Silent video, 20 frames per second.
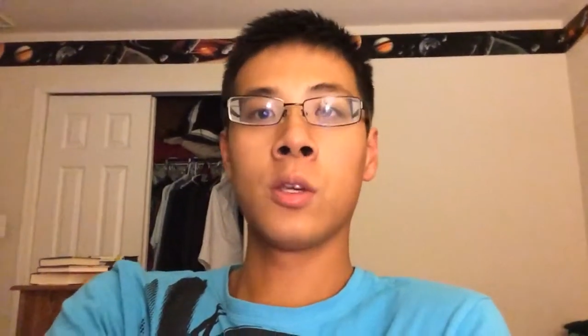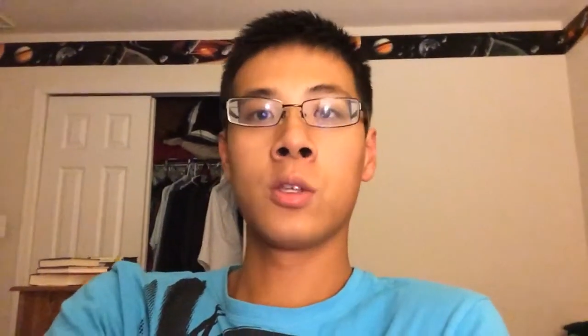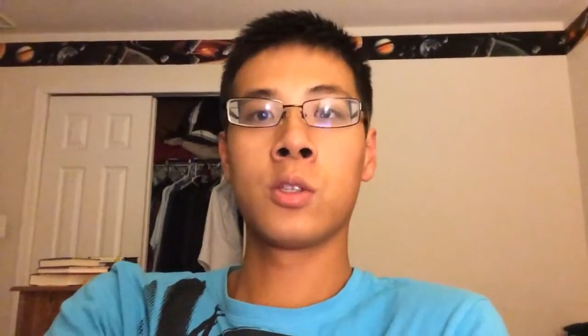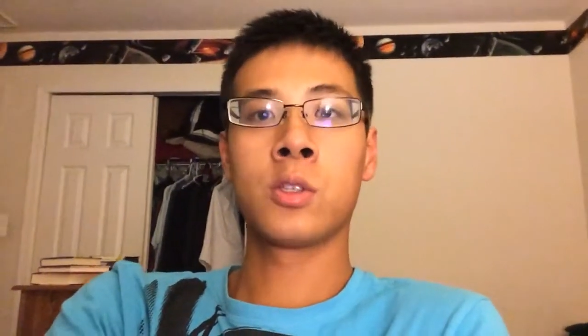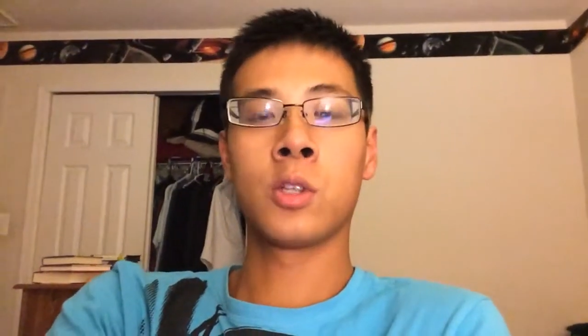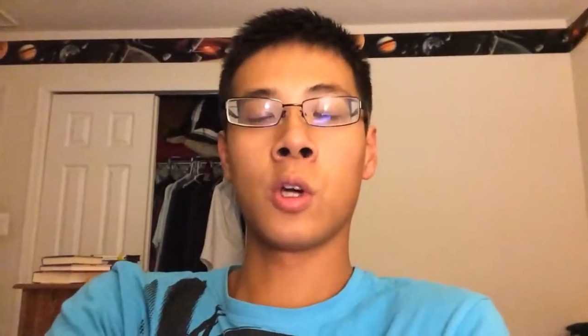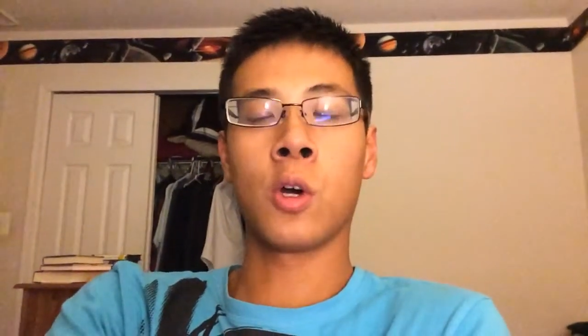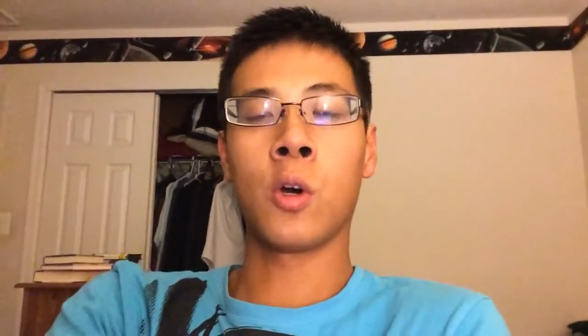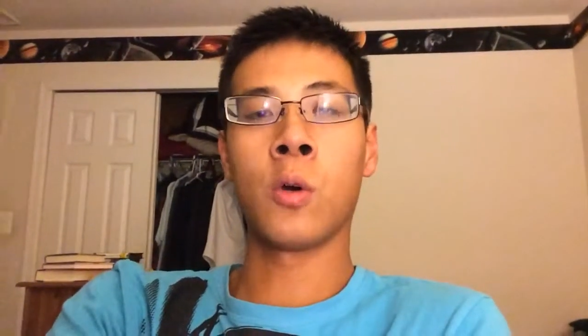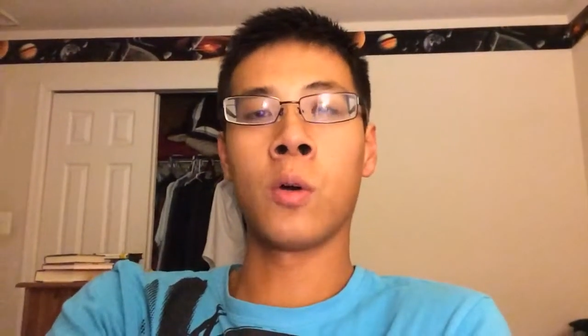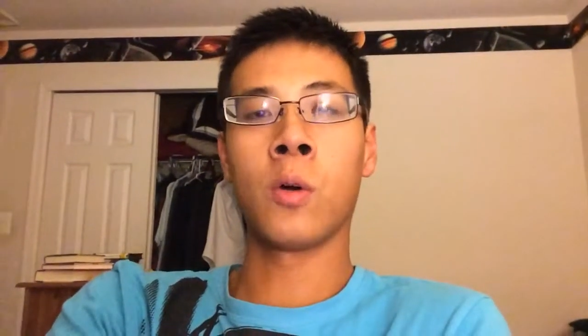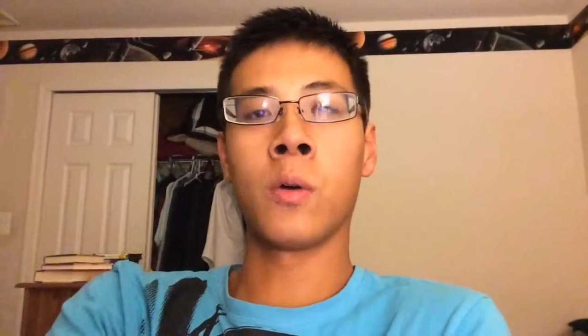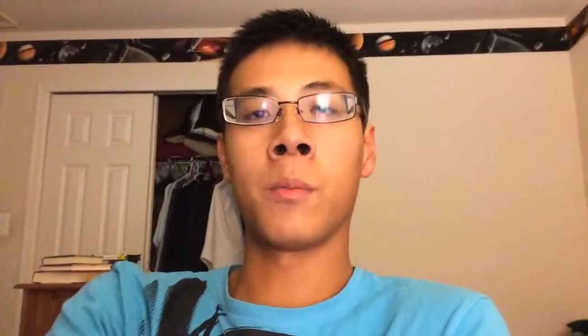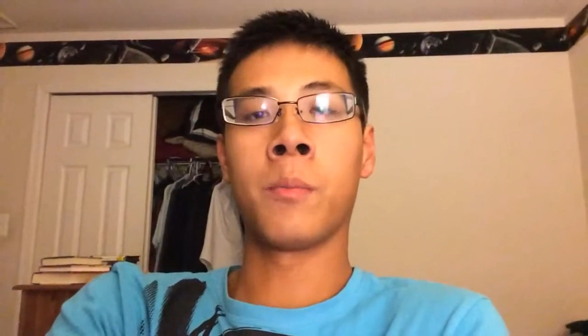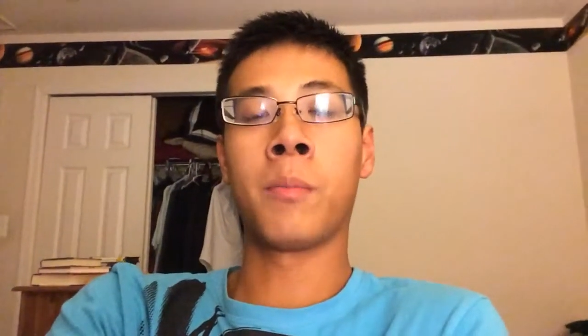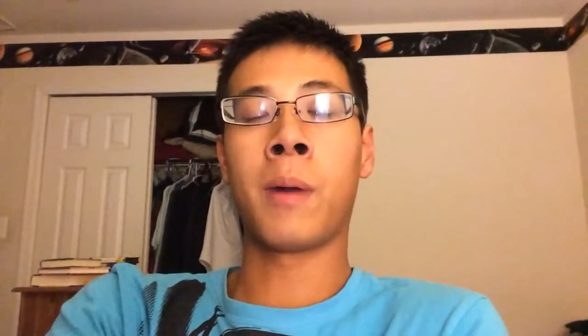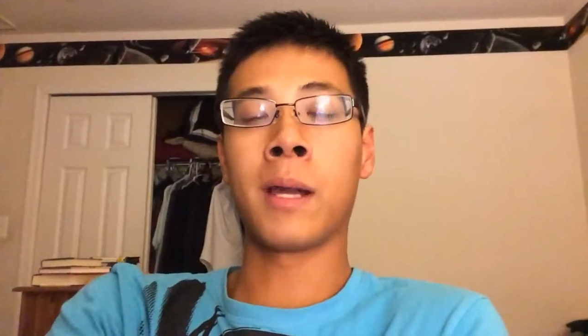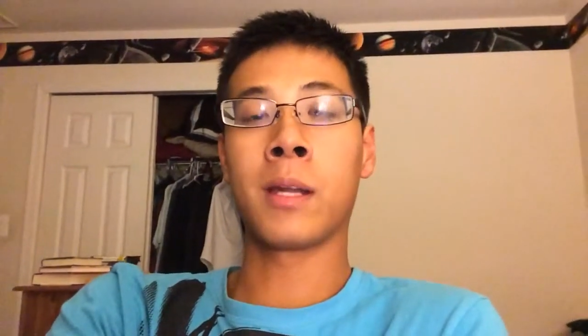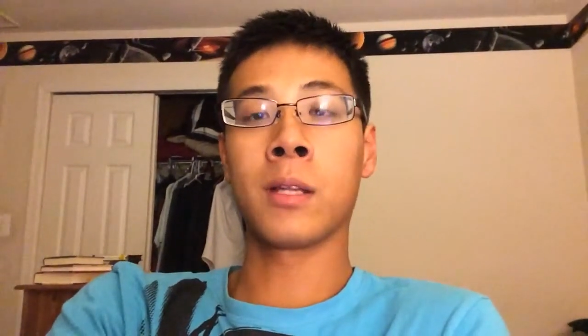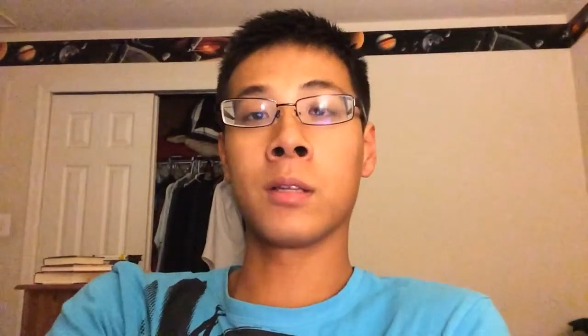So,
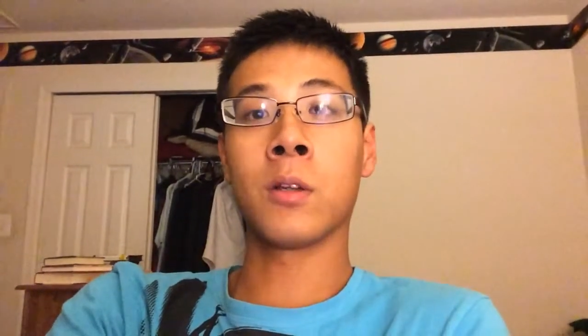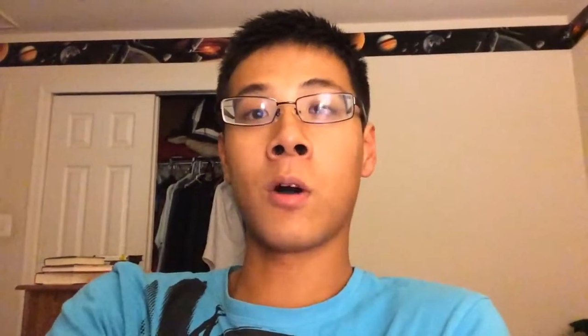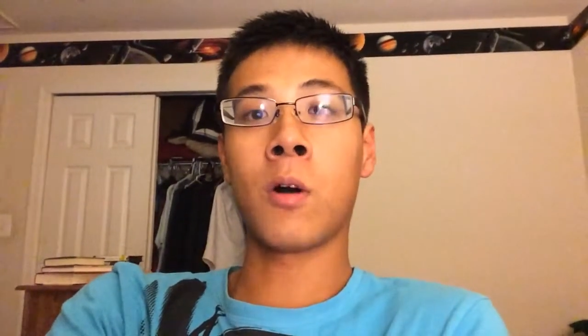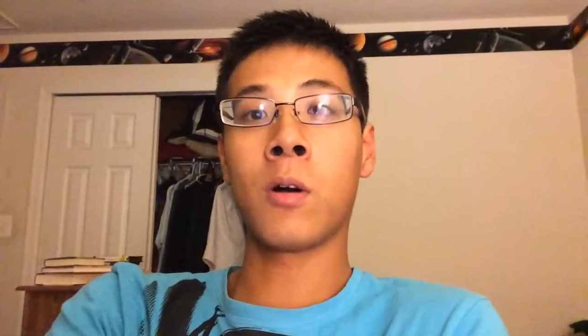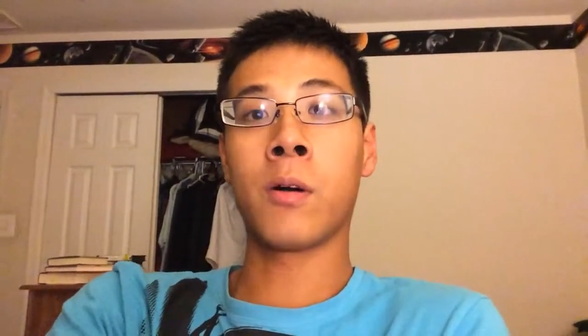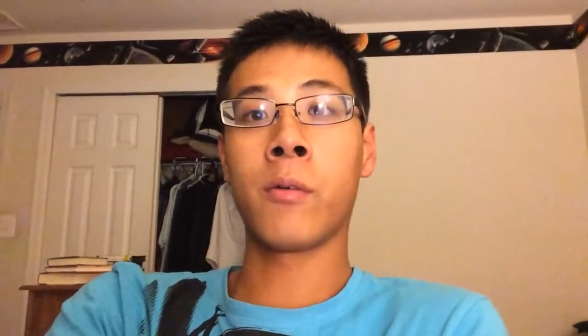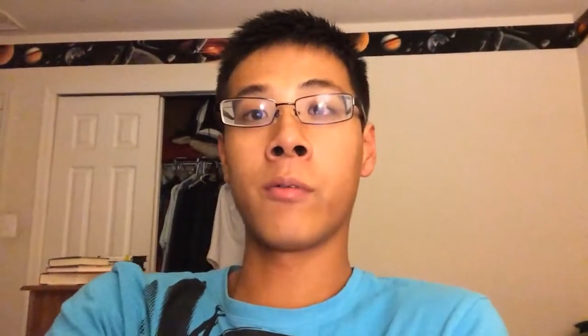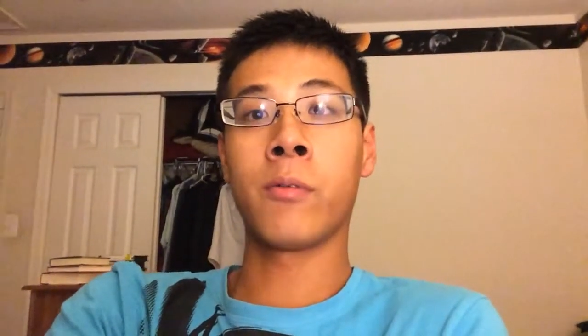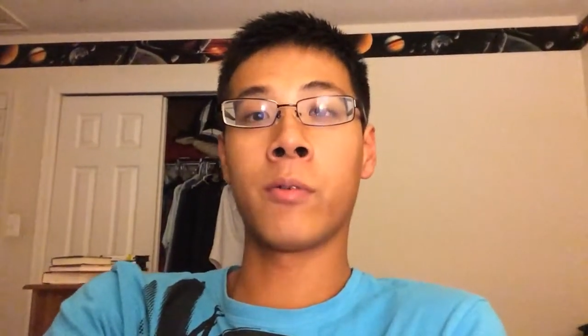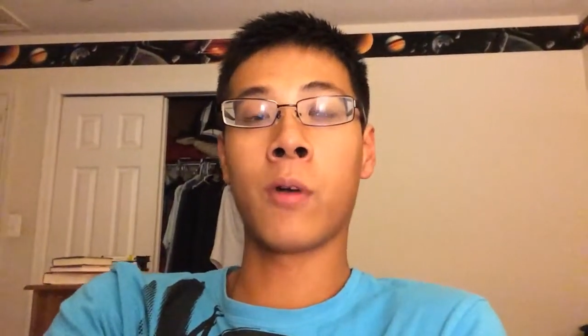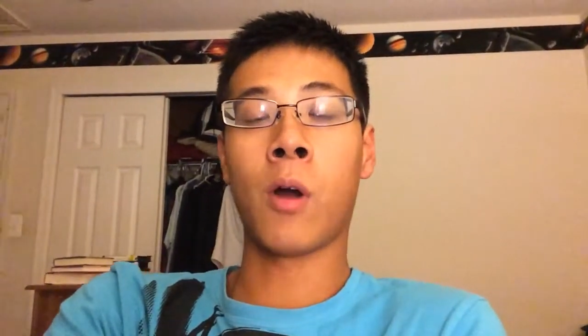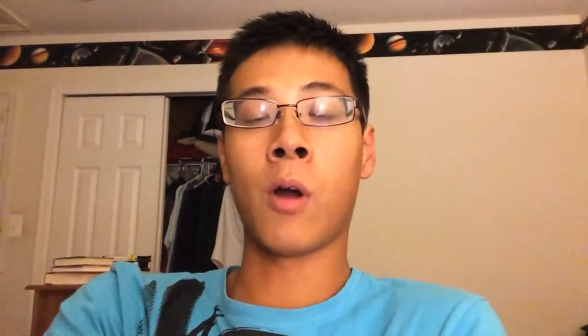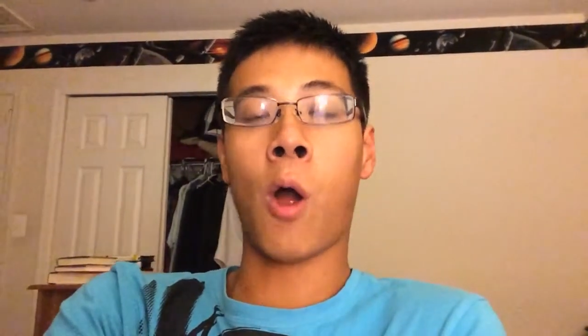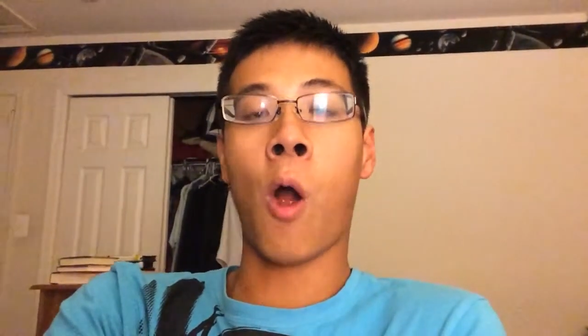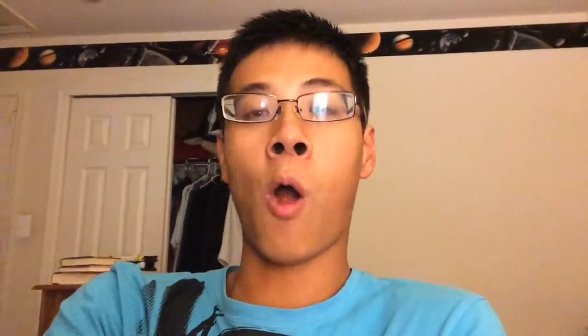by the law of